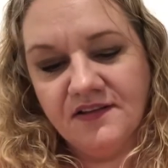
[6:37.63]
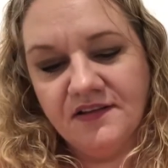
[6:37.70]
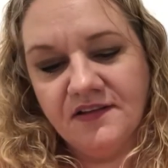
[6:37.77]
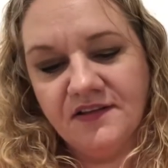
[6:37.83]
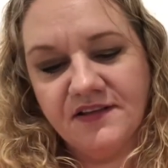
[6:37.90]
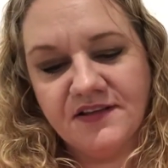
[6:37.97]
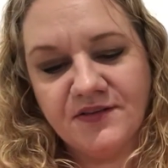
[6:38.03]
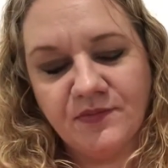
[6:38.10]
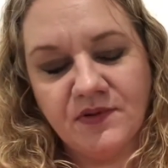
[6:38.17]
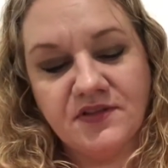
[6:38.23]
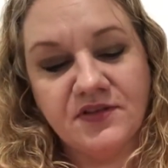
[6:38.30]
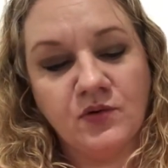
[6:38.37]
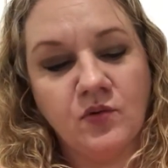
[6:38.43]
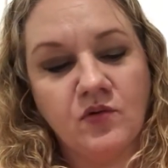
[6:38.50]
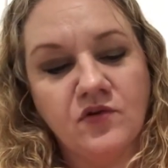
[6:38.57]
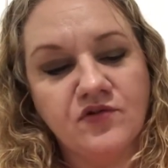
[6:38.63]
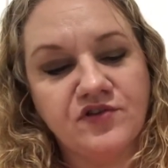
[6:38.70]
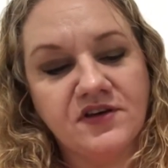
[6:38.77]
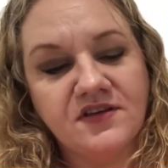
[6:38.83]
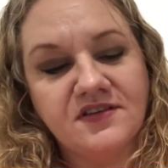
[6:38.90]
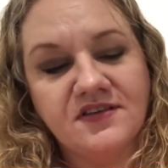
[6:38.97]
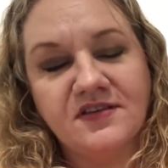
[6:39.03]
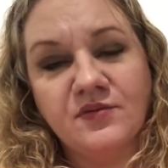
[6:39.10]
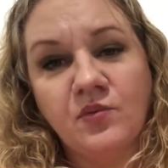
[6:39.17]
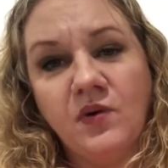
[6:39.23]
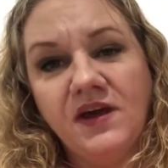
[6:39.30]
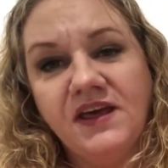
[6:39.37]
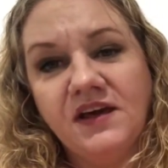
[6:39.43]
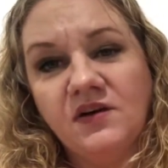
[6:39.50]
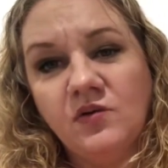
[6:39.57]
This one's gorgeous. It's
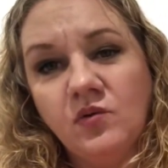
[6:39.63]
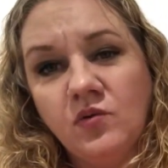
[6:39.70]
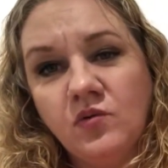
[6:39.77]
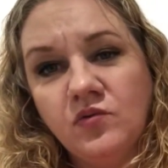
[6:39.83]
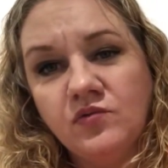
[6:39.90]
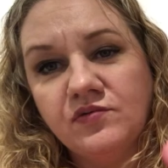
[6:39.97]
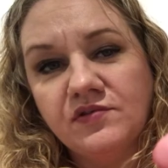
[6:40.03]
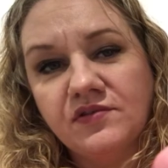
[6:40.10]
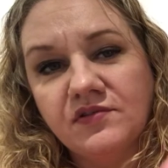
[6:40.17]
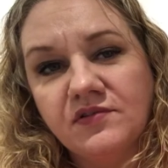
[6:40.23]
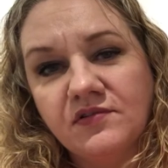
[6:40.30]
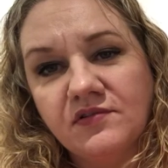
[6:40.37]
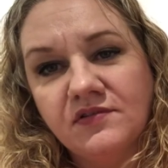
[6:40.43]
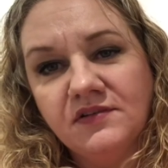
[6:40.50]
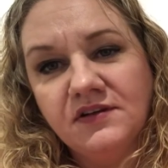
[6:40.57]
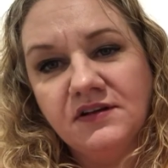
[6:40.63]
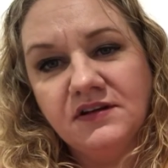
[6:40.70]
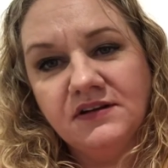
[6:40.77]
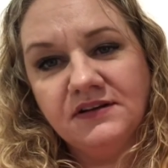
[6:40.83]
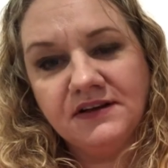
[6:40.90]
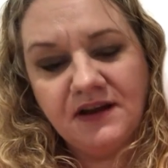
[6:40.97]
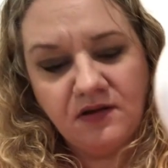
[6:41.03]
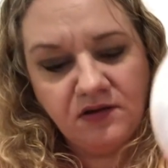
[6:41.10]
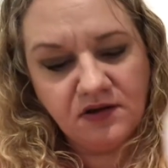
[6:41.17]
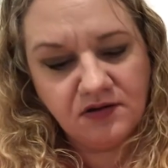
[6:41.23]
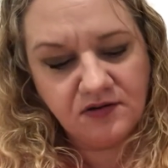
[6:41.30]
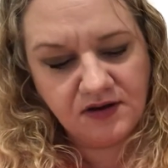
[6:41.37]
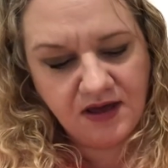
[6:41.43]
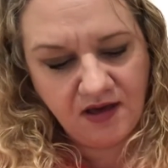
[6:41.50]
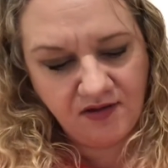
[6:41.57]
white and gold. Now you're going
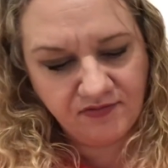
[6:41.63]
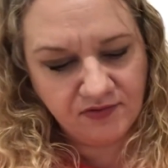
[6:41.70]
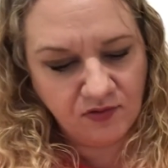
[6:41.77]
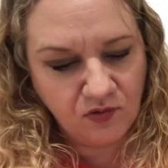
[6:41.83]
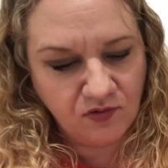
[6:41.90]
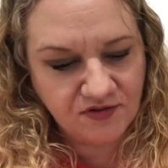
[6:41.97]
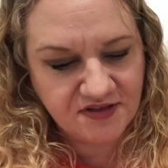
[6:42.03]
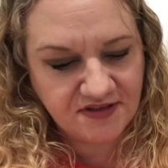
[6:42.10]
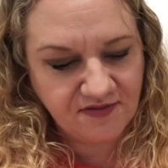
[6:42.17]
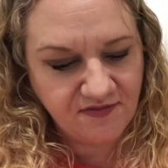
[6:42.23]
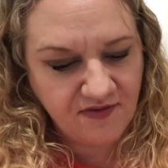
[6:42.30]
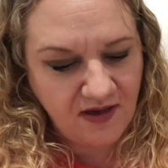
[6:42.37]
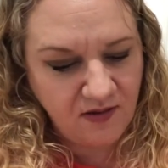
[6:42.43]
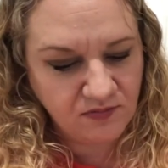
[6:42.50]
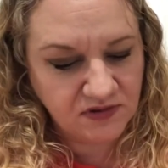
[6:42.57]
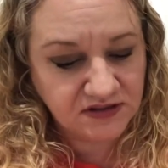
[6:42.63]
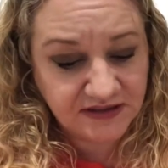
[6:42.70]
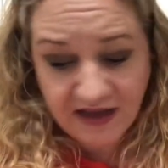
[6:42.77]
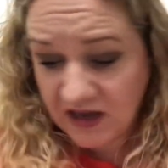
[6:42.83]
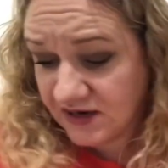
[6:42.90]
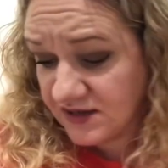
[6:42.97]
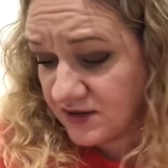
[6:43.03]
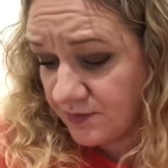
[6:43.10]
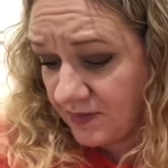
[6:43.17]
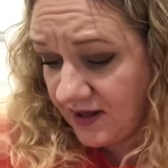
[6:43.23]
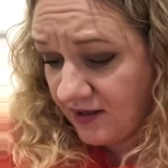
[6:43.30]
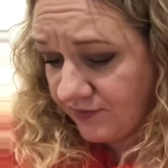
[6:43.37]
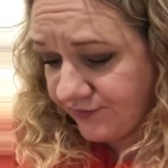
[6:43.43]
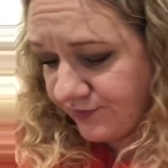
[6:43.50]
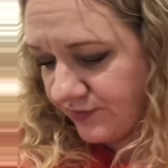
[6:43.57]
to have lots of glitter in your
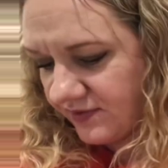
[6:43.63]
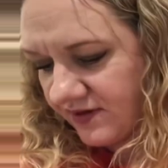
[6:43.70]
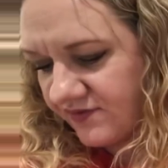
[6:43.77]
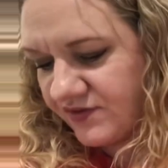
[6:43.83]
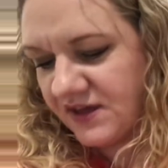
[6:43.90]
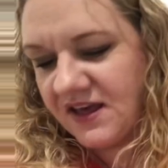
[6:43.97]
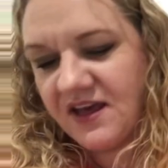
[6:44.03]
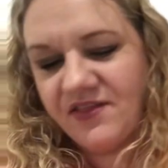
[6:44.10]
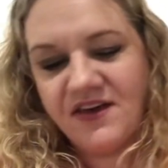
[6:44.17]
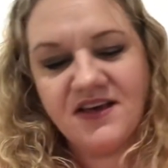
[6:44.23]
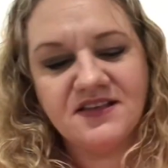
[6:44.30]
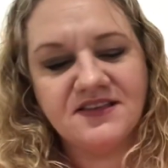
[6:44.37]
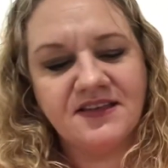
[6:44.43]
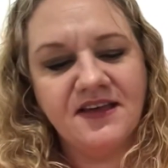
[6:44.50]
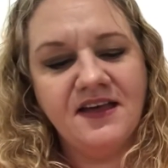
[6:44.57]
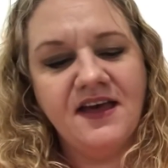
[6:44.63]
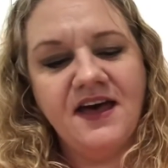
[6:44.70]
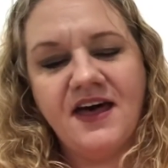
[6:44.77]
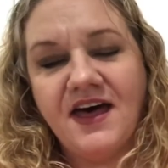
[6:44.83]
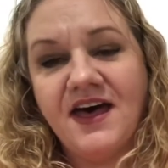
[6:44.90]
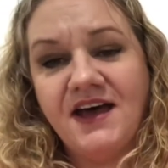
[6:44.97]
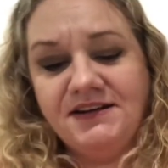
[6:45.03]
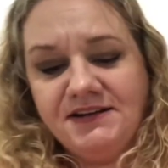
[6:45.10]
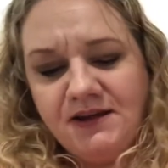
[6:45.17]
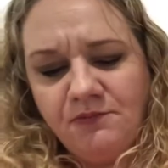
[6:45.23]
bath if you get this. And